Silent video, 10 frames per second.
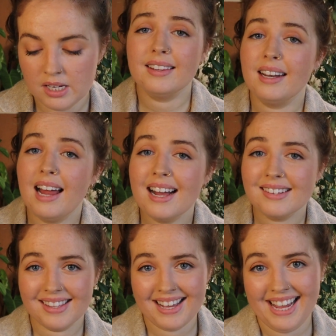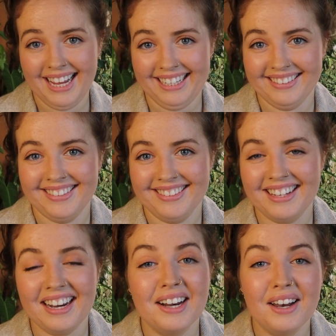And the last thing
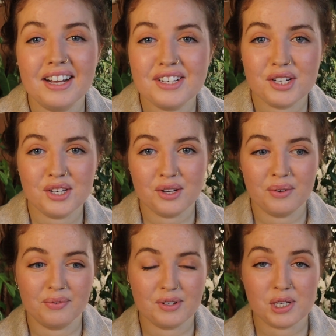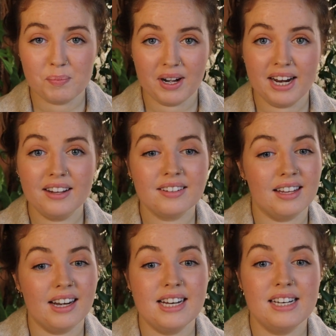that I like to do for spring,
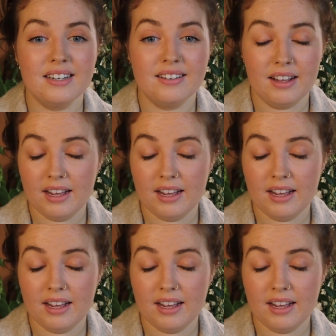that I